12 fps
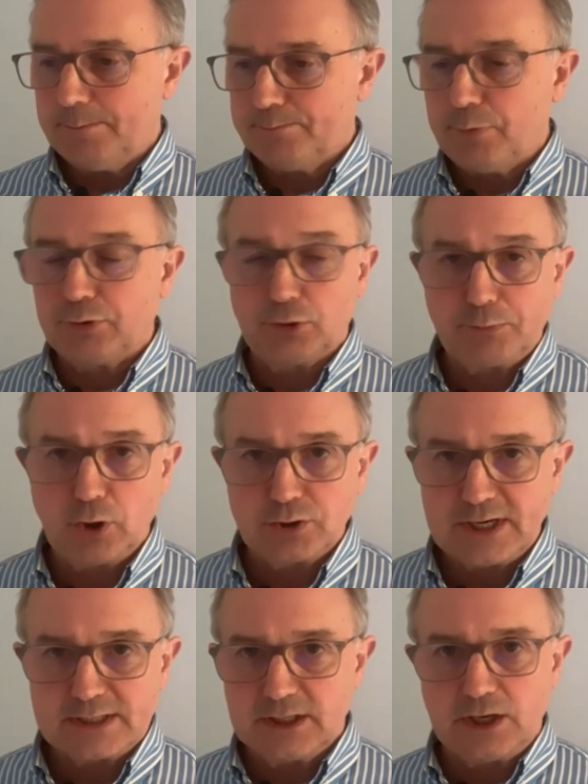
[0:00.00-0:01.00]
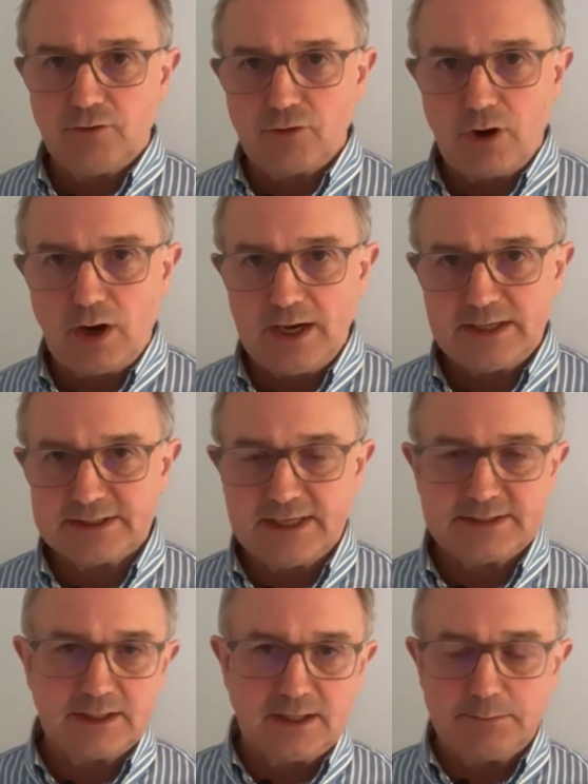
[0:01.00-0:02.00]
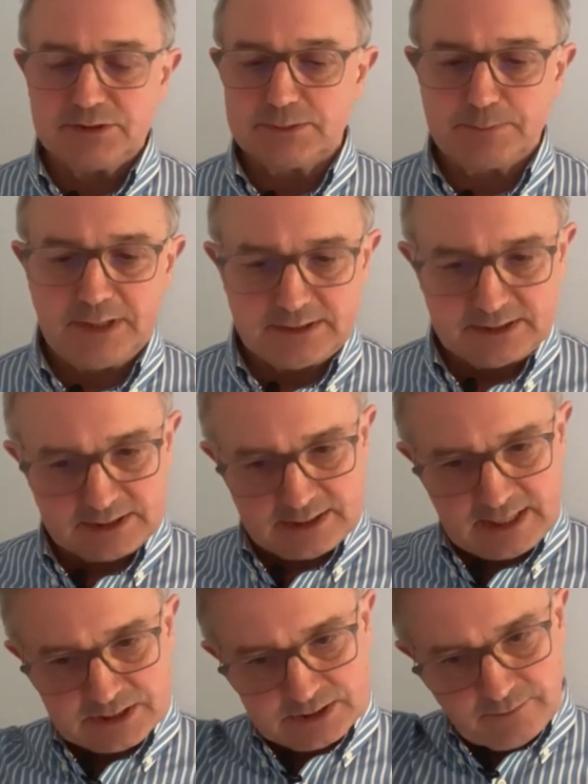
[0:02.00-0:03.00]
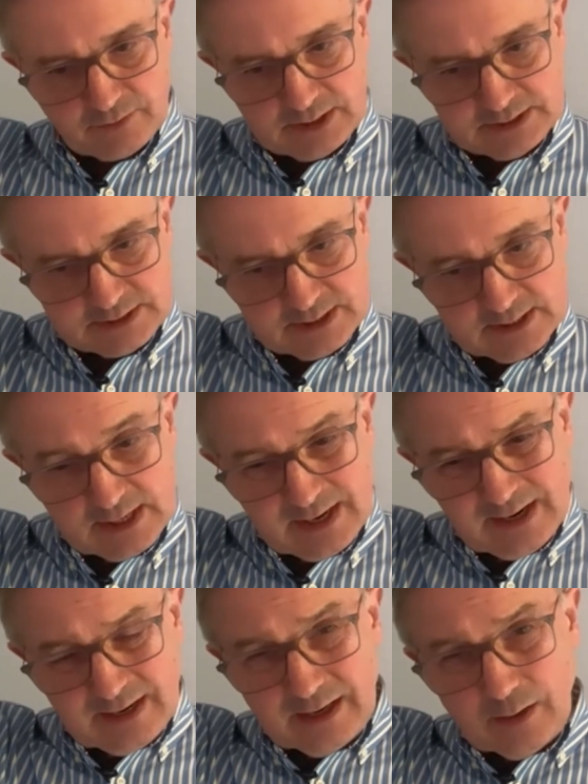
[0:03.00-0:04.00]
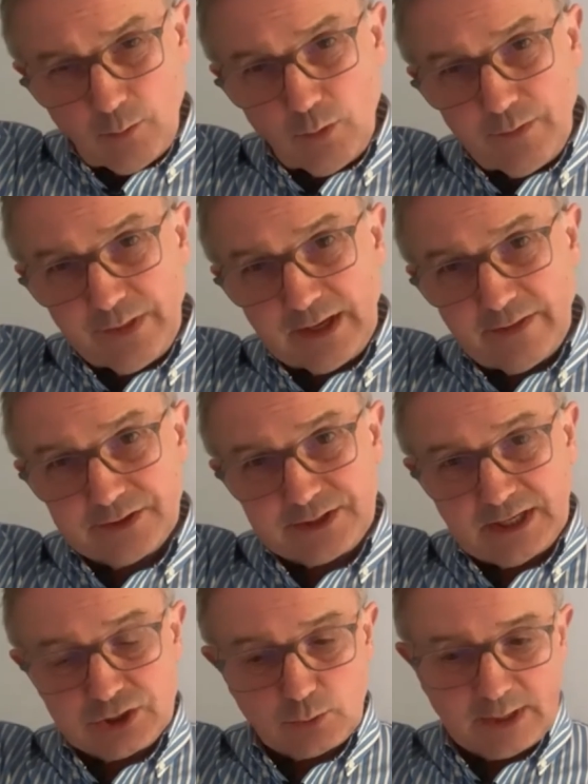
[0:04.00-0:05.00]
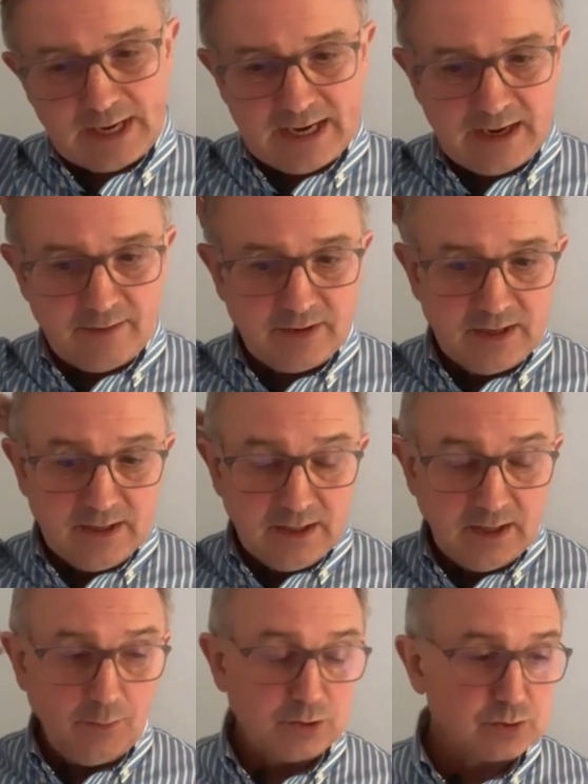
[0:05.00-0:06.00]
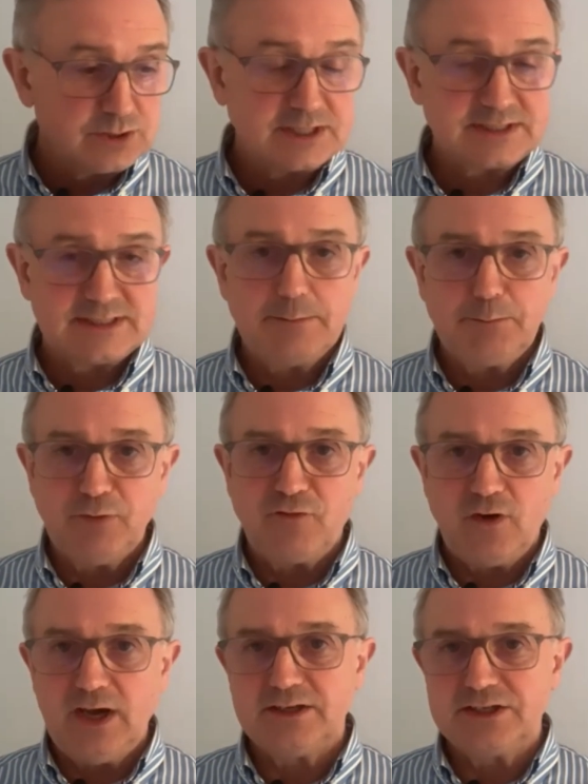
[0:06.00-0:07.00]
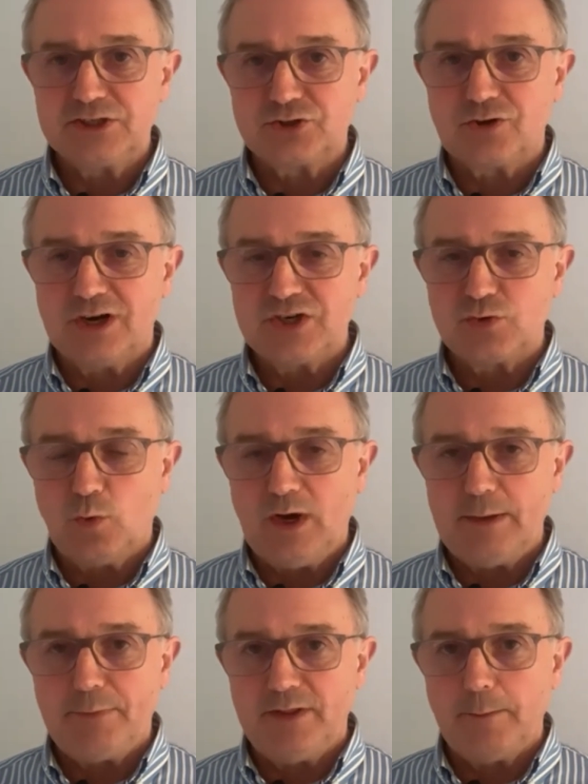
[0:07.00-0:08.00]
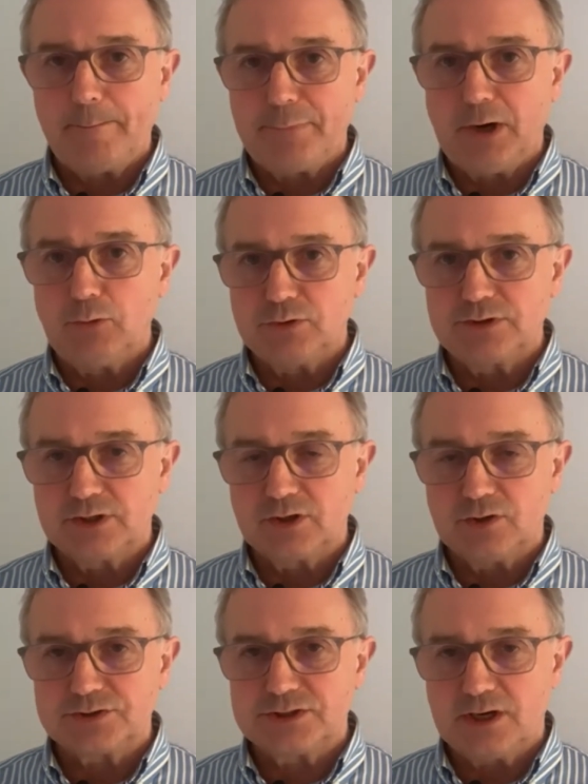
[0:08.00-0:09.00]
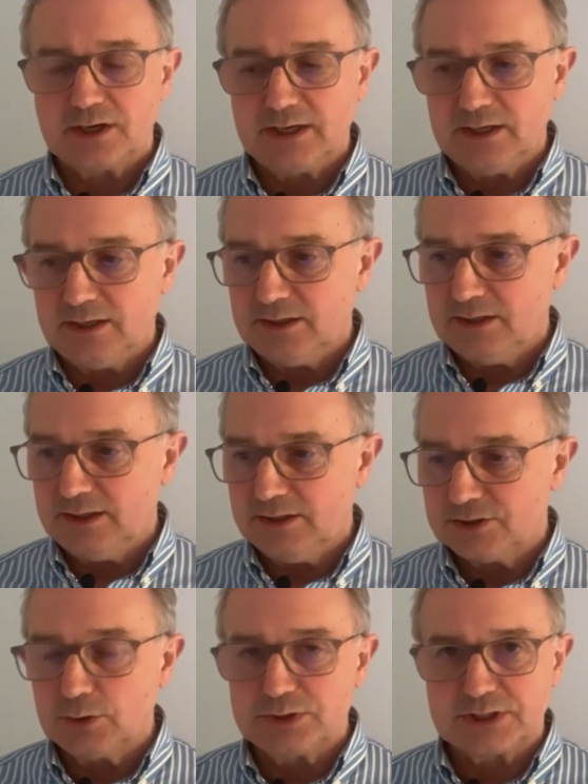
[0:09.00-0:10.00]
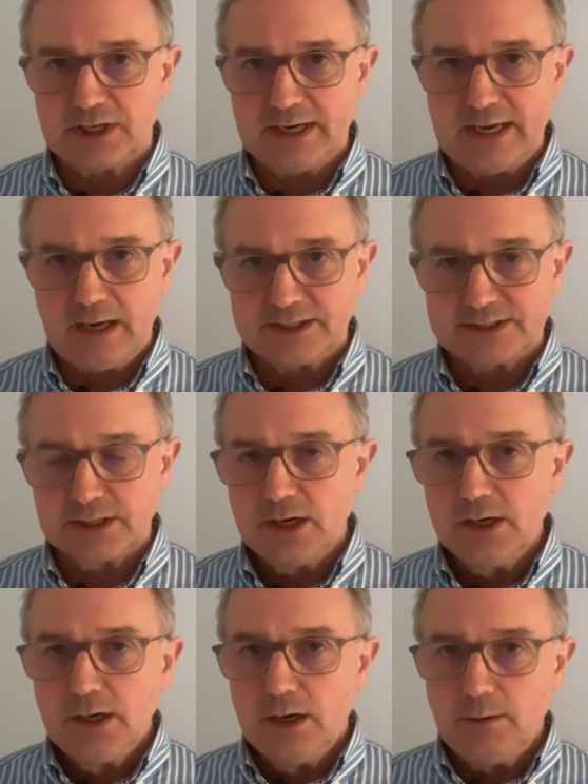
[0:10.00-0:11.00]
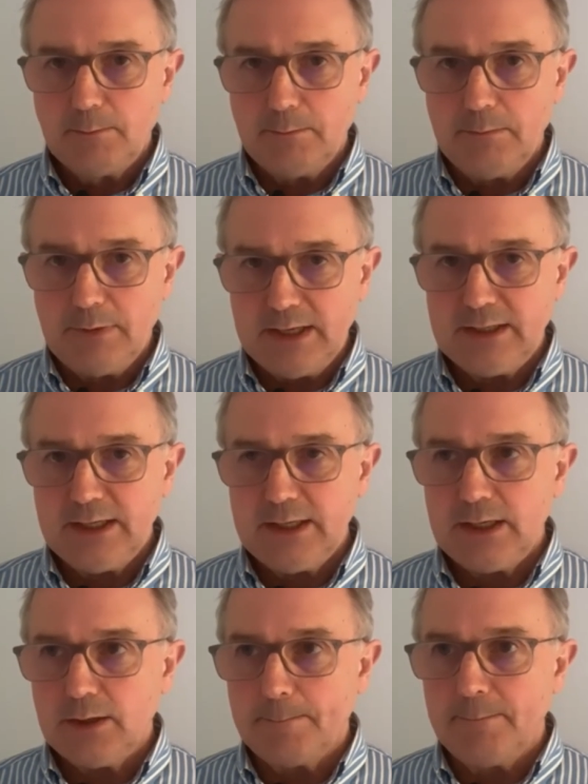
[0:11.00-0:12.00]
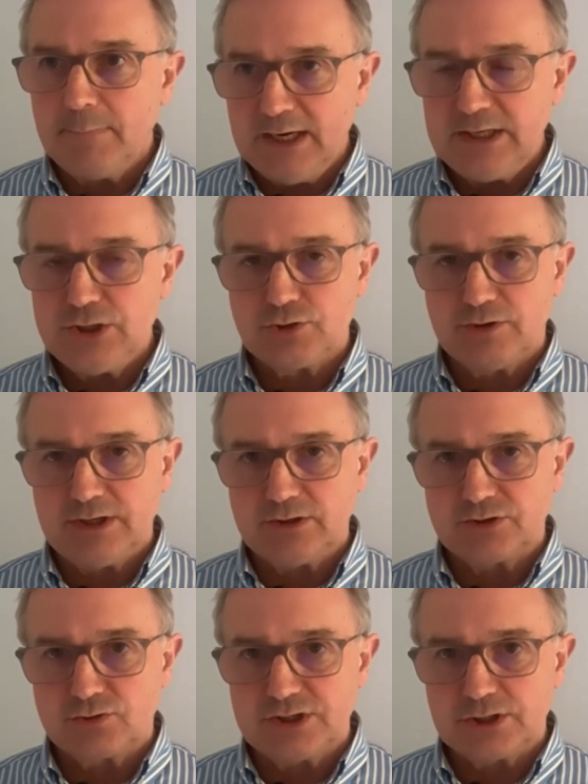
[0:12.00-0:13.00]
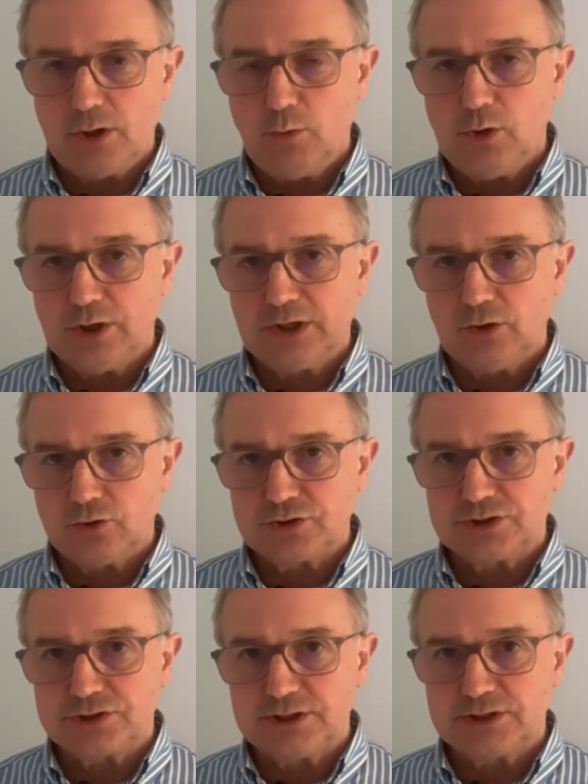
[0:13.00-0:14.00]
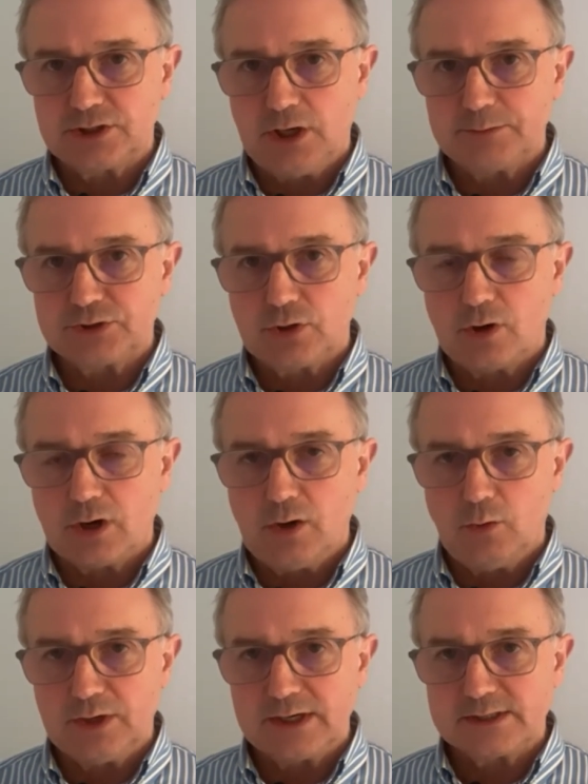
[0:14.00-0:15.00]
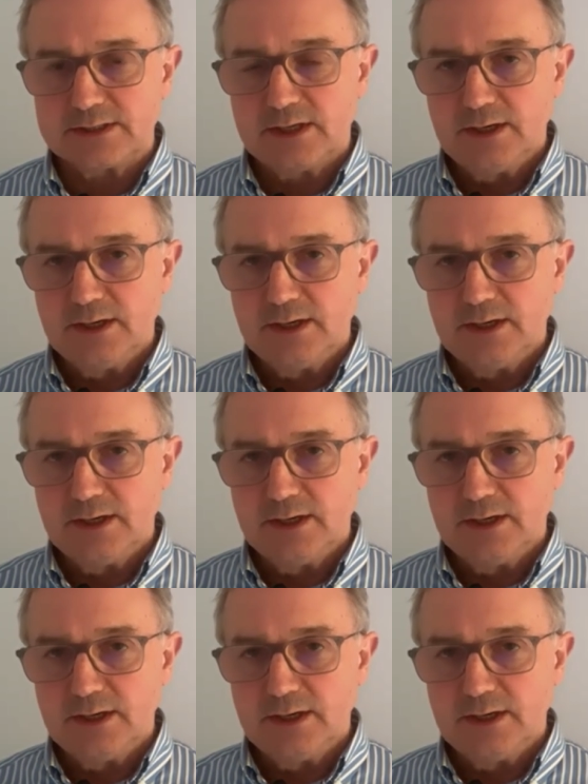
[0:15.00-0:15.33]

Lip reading: projects are going to rise as the government spend this cash they've raised. And what the other danger we have, which was exemplified in a strange way by the boat that got stuck in the Suez Canal, is many major industries are working on just-in-time stock holdings.